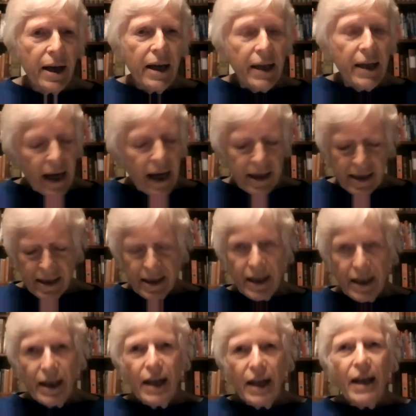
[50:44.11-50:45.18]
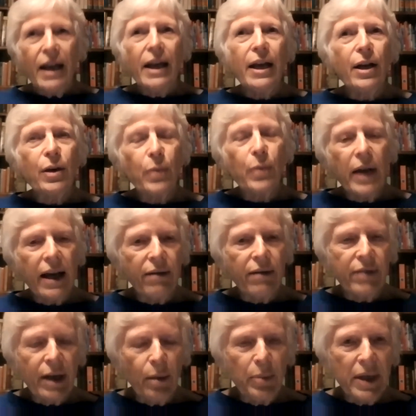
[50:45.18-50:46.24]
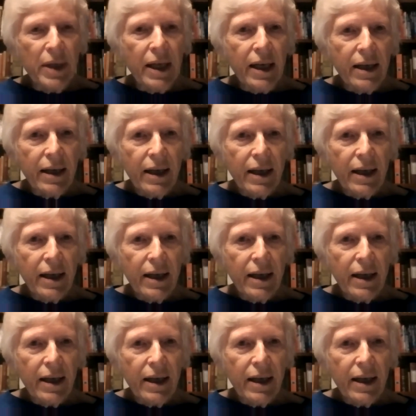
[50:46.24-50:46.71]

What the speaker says: yes, here we have company.